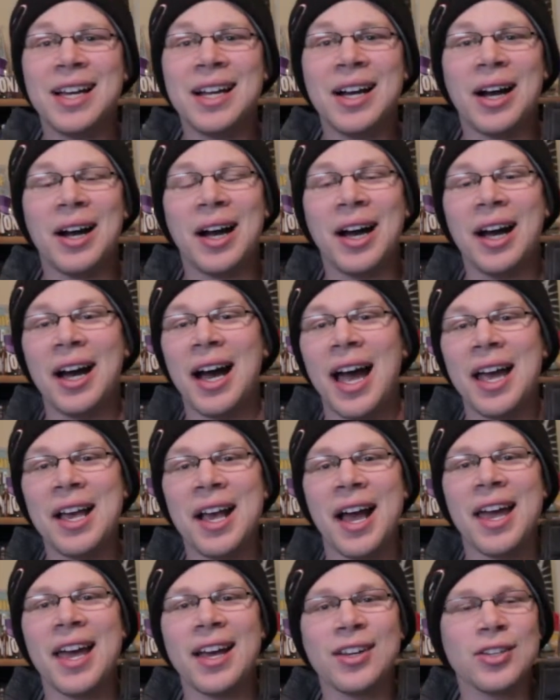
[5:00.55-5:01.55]

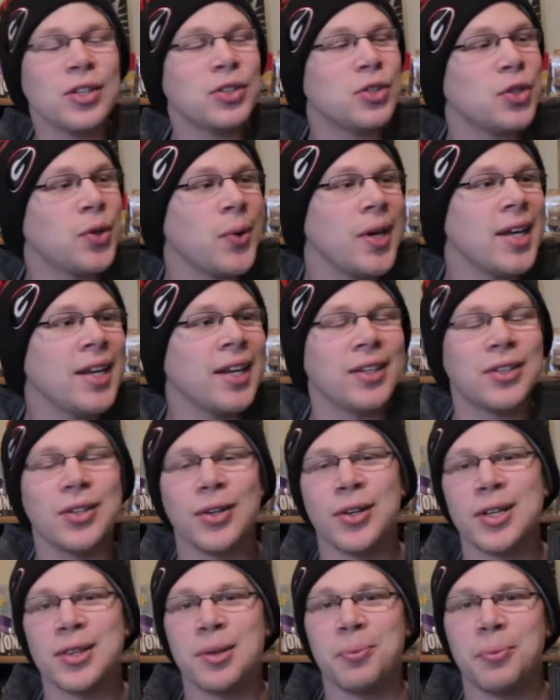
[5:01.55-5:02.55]
I actually tweeted
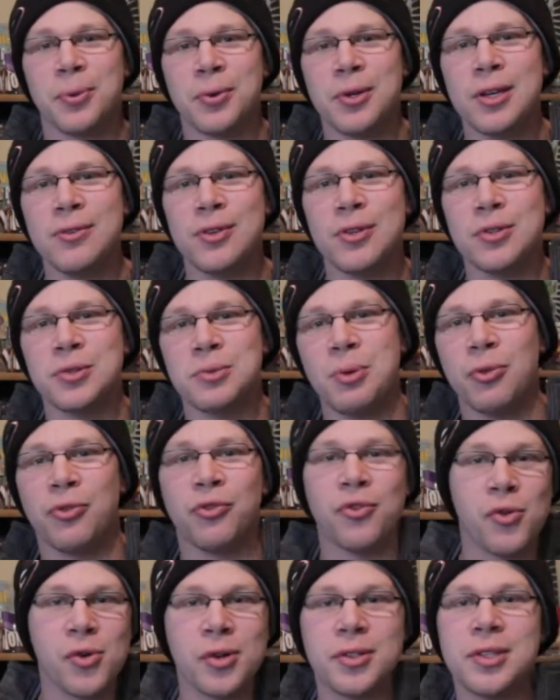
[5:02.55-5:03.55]
during the previews
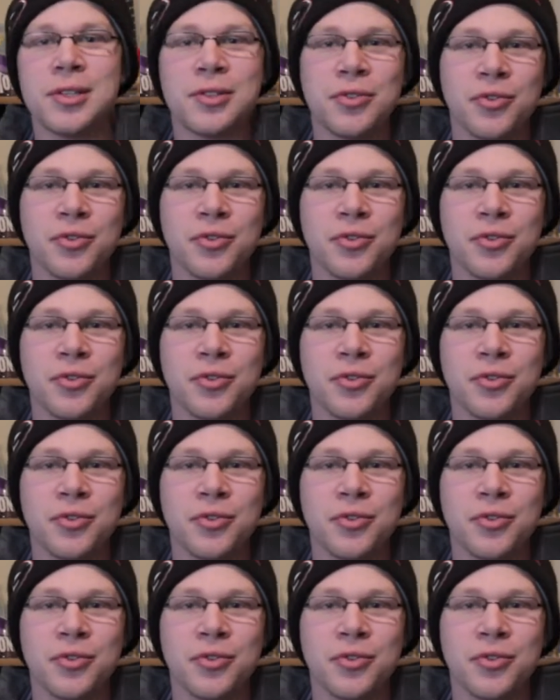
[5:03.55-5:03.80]
before this